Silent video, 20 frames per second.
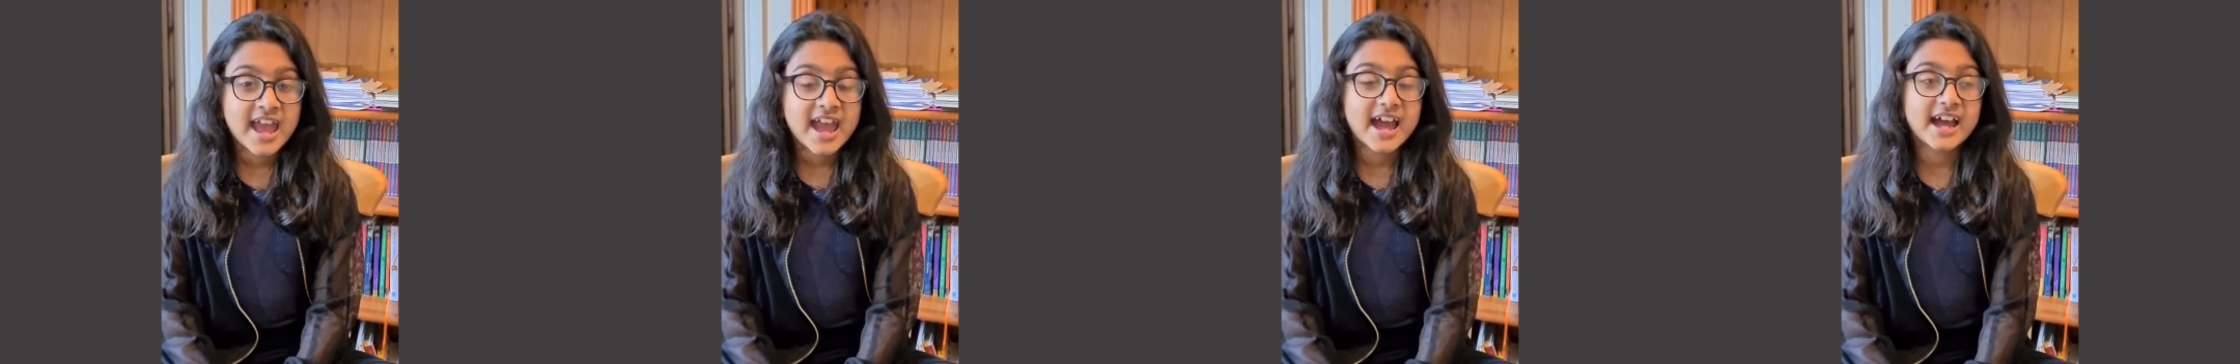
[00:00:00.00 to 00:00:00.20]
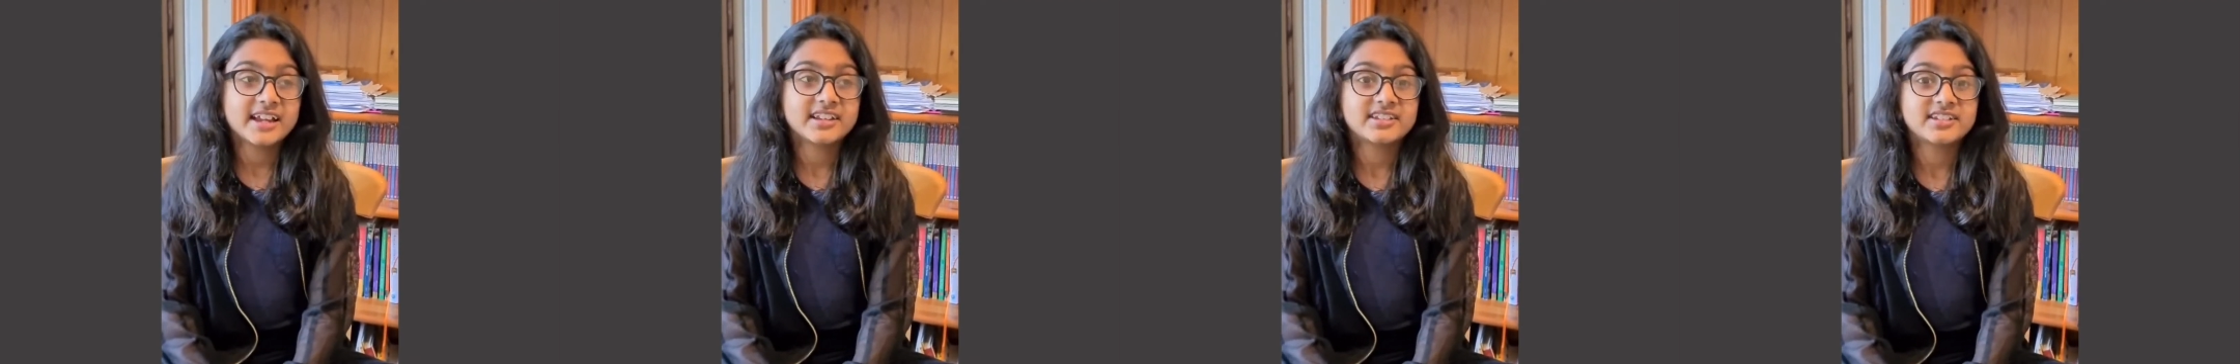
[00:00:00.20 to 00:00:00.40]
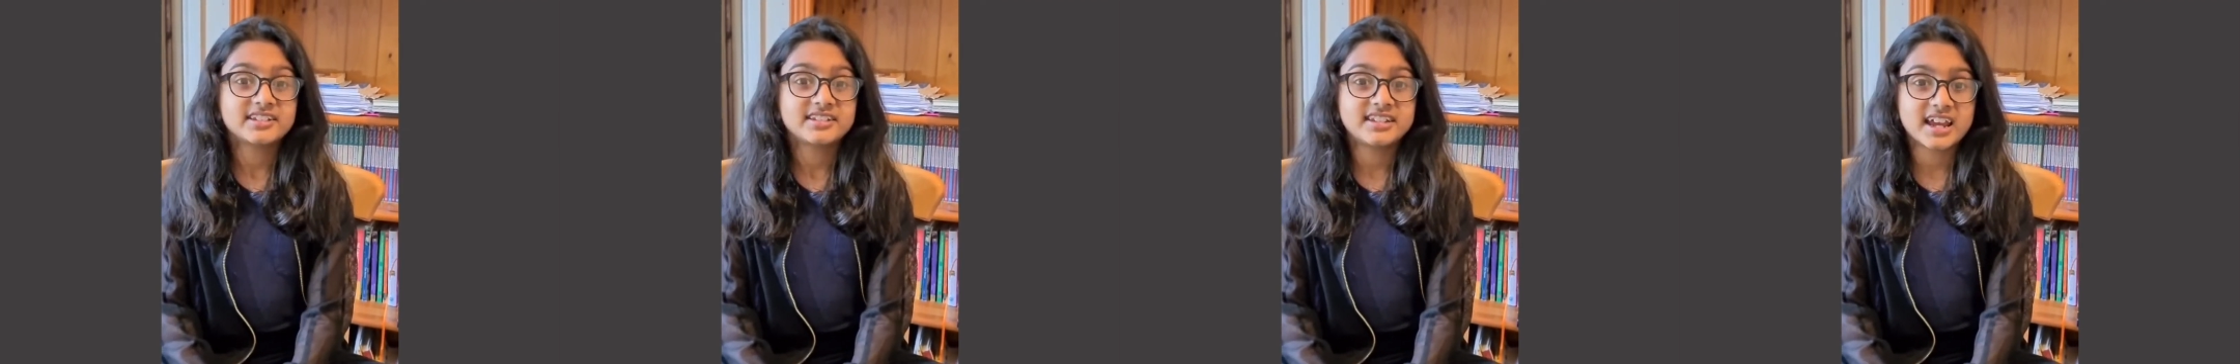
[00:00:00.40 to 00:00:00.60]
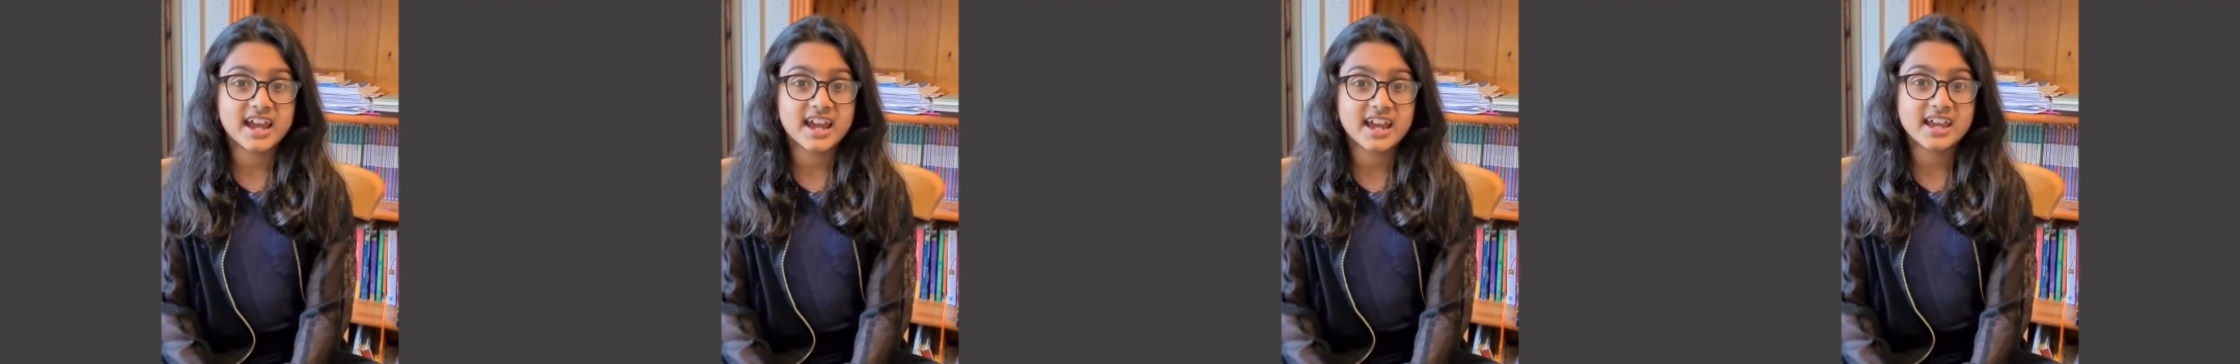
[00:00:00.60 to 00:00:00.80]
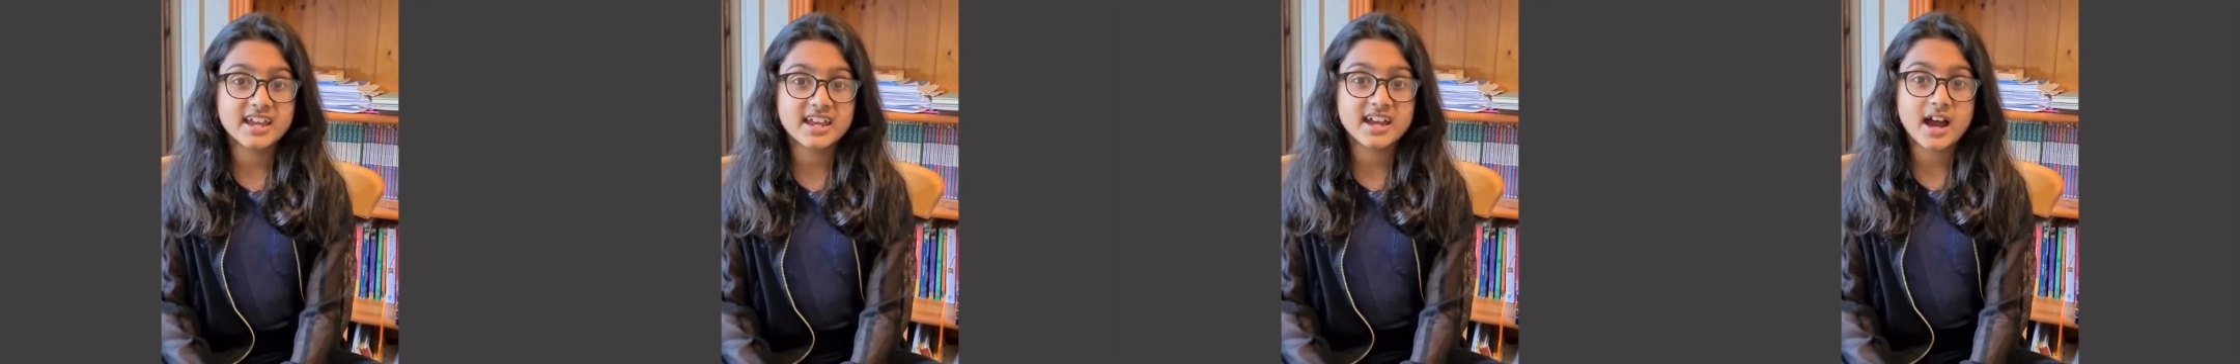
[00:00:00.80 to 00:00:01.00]
and
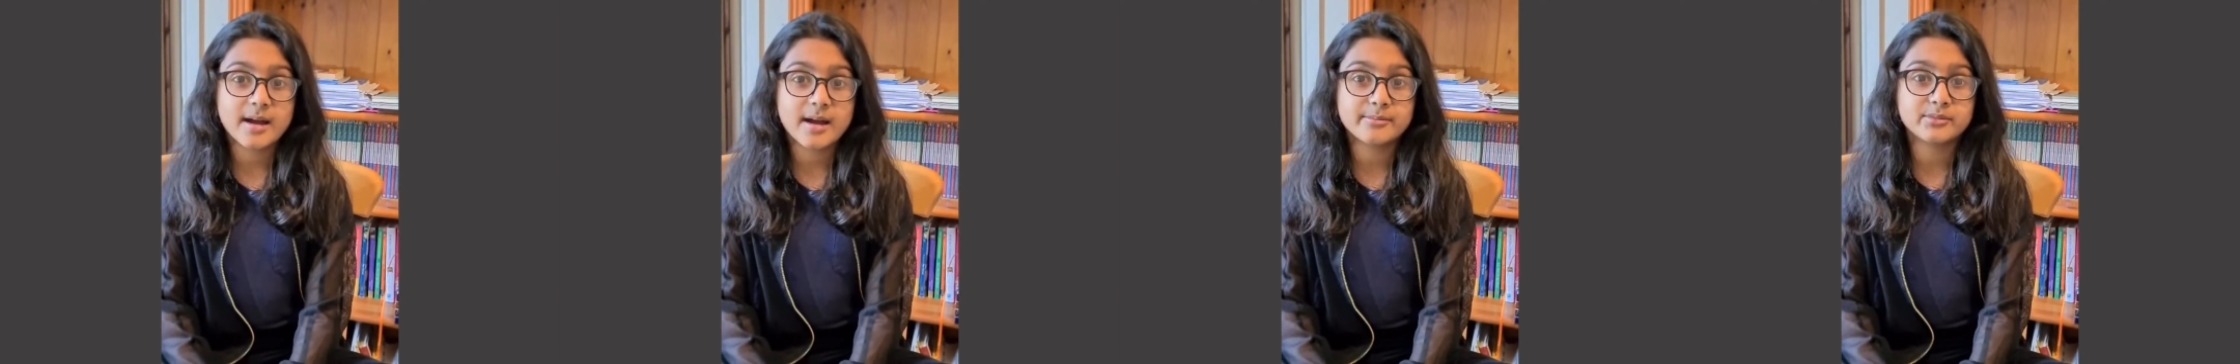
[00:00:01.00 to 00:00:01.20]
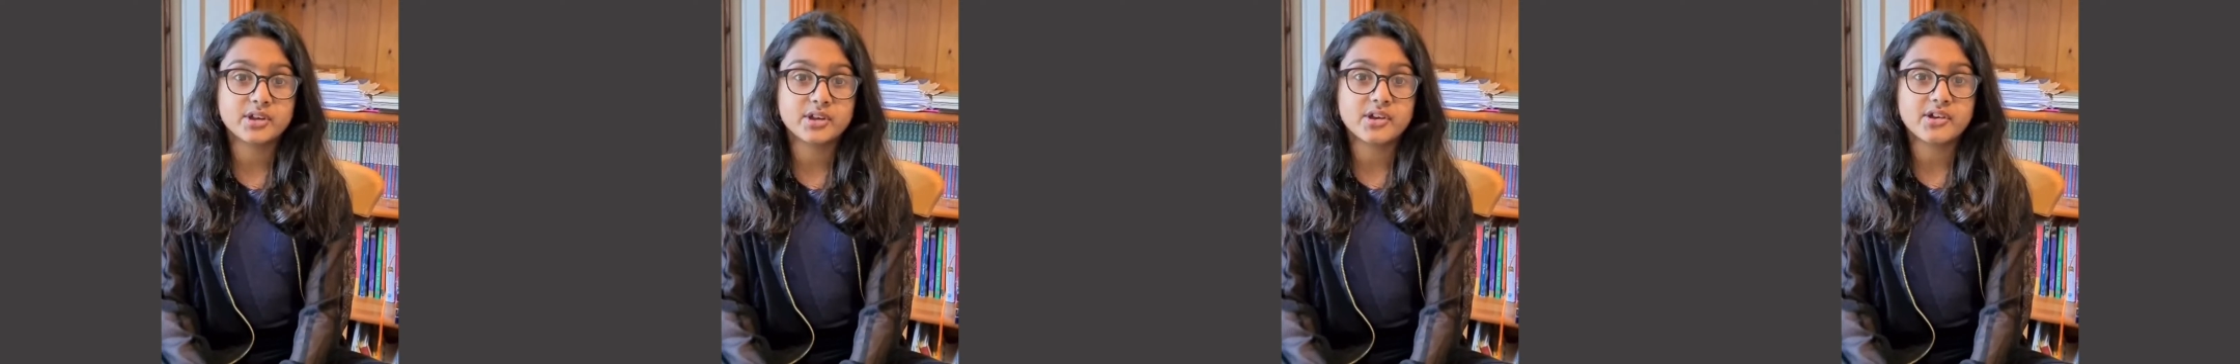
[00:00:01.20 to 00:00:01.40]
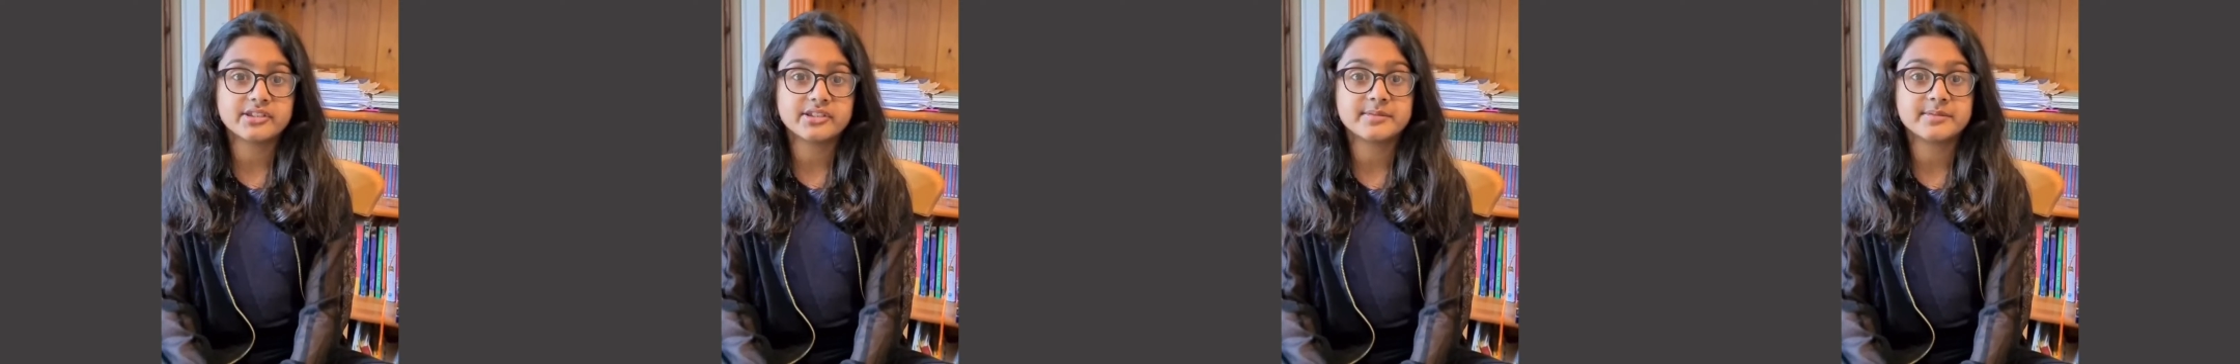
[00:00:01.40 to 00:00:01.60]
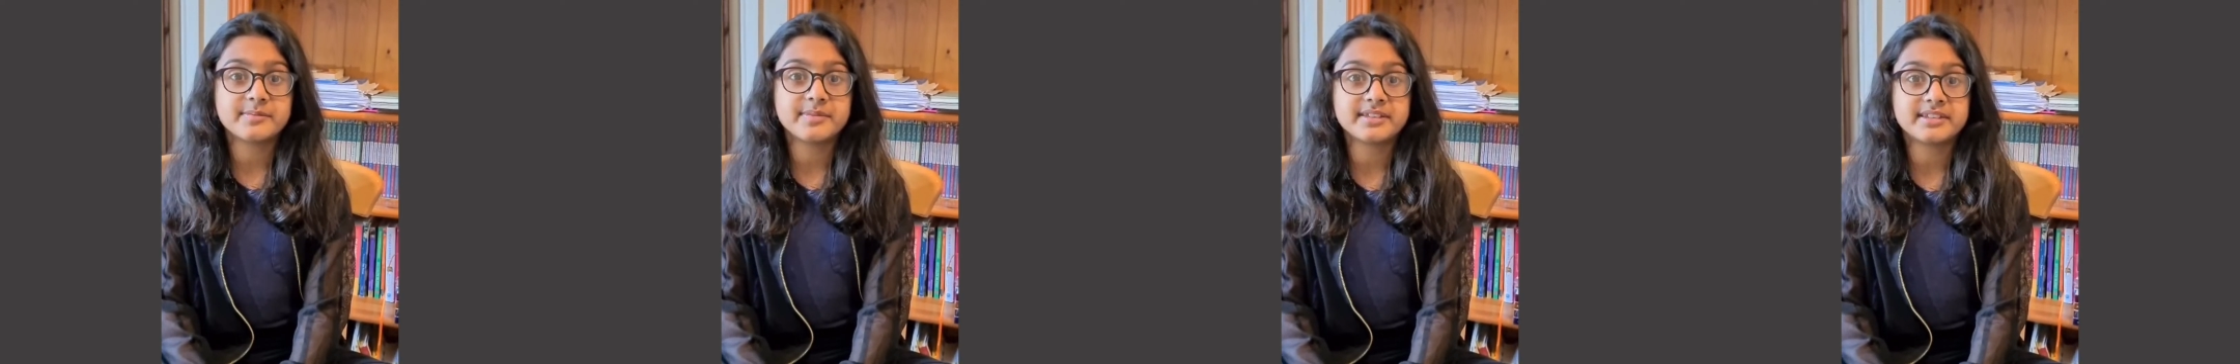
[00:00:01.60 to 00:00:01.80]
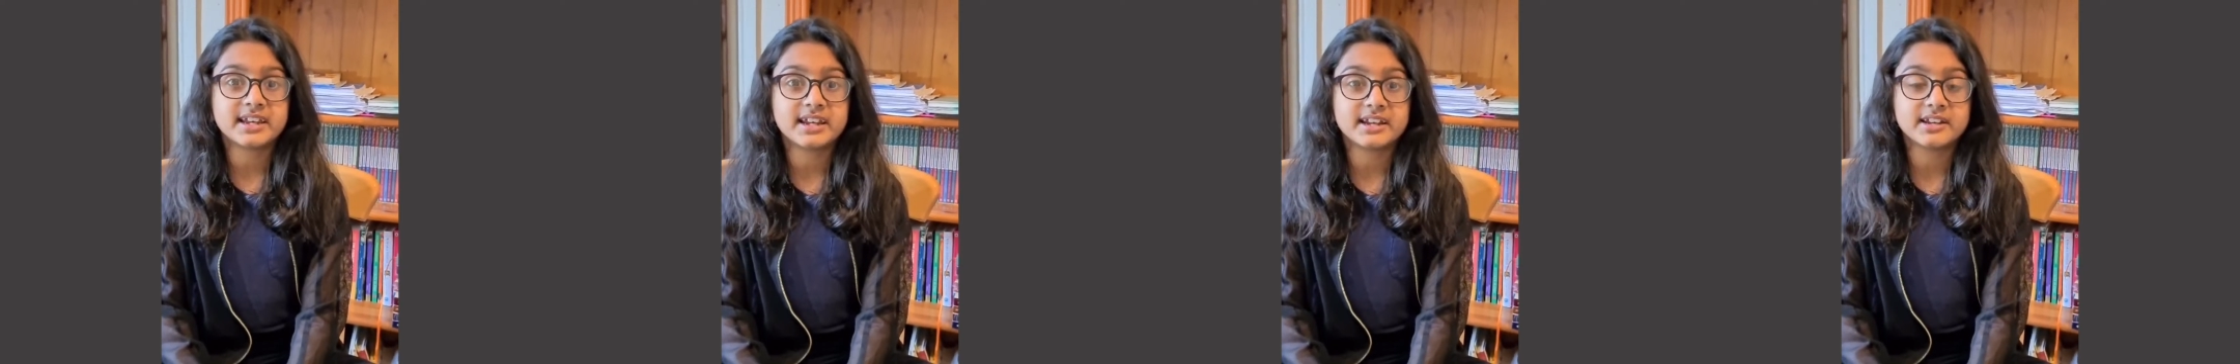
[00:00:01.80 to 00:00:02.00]
today I'm going to be